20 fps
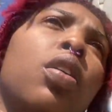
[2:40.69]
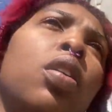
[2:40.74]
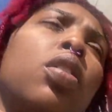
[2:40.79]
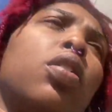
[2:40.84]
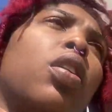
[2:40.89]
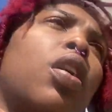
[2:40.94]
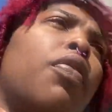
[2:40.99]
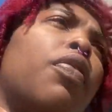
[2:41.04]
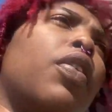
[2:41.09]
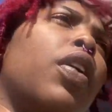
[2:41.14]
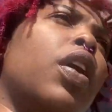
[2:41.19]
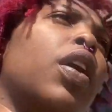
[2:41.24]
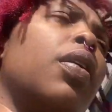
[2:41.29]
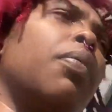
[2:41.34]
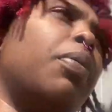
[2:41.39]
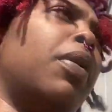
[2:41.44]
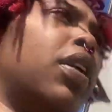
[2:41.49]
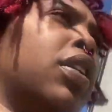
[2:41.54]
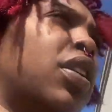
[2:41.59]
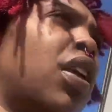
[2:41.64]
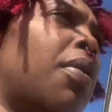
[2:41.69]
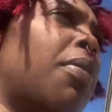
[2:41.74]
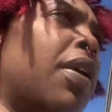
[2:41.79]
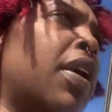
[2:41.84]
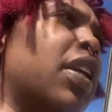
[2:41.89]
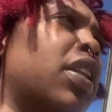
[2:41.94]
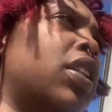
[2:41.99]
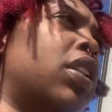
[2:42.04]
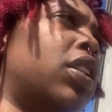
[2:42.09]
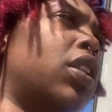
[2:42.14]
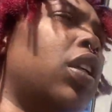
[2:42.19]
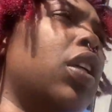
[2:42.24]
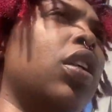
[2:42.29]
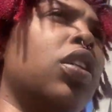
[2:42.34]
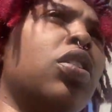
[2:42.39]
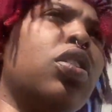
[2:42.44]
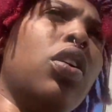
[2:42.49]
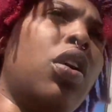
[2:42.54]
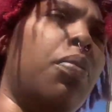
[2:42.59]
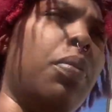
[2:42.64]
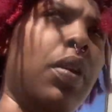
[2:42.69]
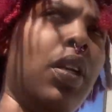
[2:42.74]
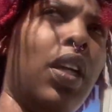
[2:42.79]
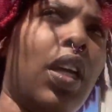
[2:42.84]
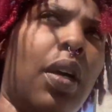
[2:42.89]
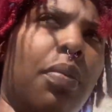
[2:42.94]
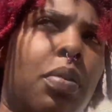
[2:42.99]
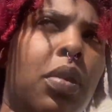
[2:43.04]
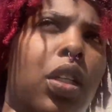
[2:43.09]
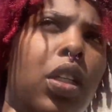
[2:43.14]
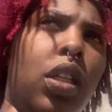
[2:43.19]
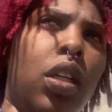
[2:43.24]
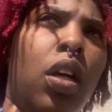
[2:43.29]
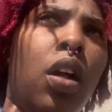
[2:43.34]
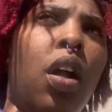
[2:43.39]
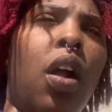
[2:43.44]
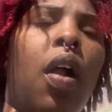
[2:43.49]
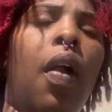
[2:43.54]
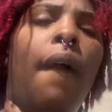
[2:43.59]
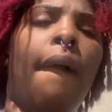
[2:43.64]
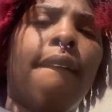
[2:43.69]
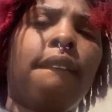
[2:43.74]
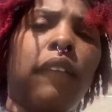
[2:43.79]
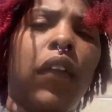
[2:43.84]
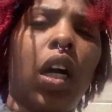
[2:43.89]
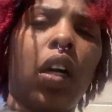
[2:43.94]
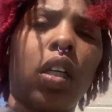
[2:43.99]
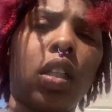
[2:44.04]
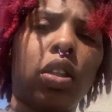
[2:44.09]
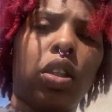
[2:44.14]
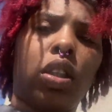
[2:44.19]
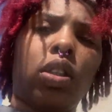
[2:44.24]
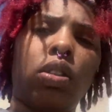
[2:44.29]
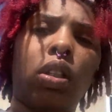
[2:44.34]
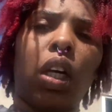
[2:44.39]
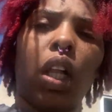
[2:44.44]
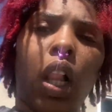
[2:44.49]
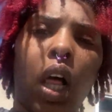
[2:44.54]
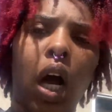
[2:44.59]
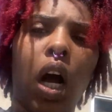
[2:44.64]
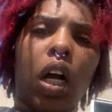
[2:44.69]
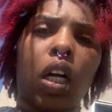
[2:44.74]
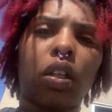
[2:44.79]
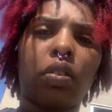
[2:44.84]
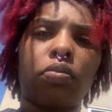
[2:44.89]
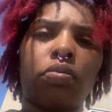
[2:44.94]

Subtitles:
So I feel like by the time I get seen, it's gonna be damn near fucking 2 o'clock,